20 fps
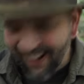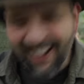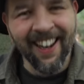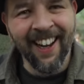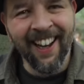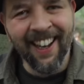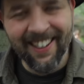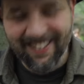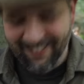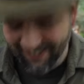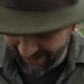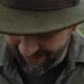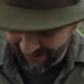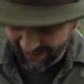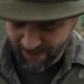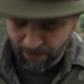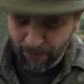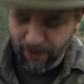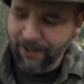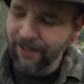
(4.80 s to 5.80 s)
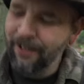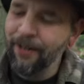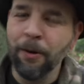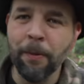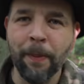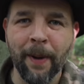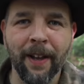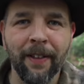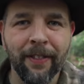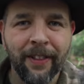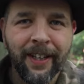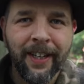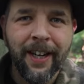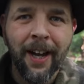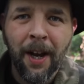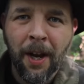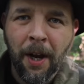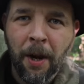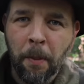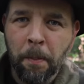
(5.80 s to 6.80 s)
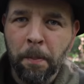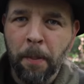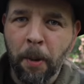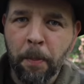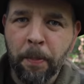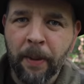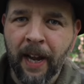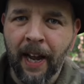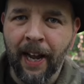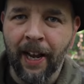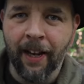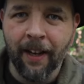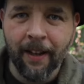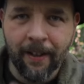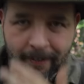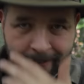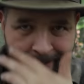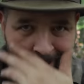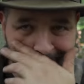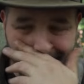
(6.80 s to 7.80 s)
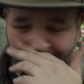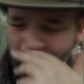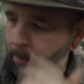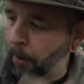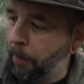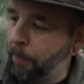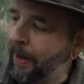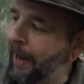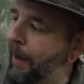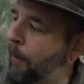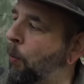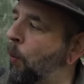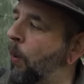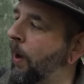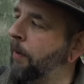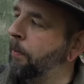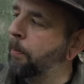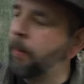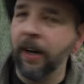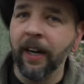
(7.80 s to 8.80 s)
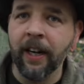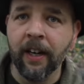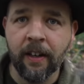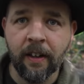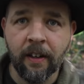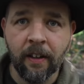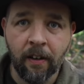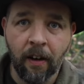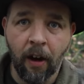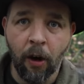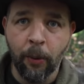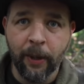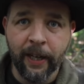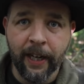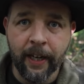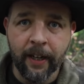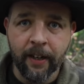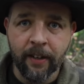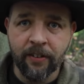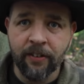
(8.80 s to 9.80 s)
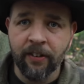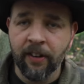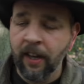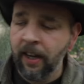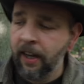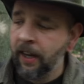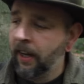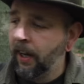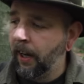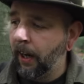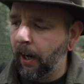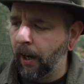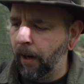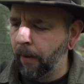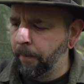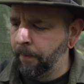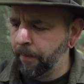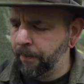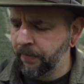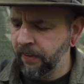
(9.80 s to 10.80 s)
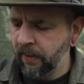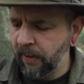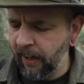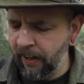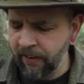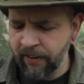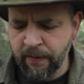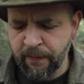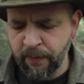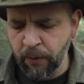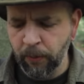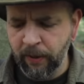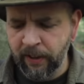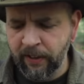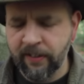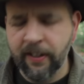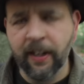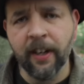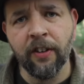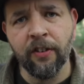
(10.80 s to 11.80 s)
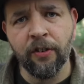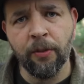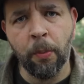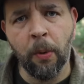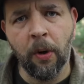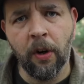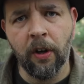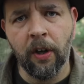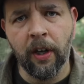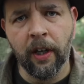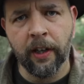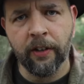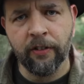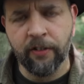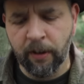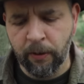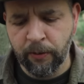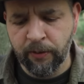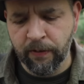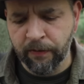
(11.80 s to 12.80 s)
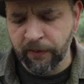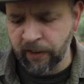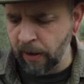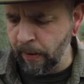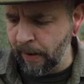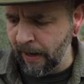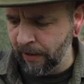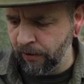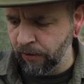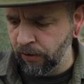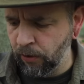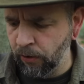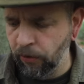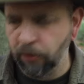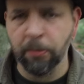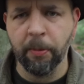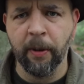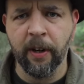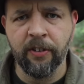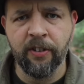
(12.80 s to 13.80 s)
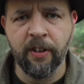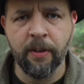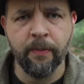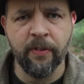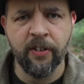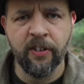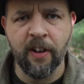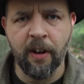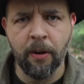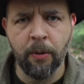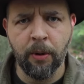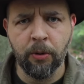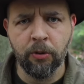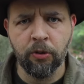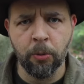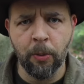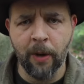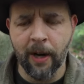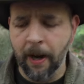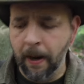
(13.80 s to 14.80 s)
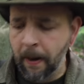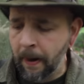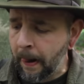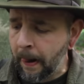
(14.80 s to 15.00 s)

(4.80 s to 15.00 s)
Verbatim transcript: uh, today I wanted to talk about the Bobcat tent, Bobcat 1 by OEX. Um, I actually thought these tents were exclusive to go outdoors, but I see them for sale elsewhere,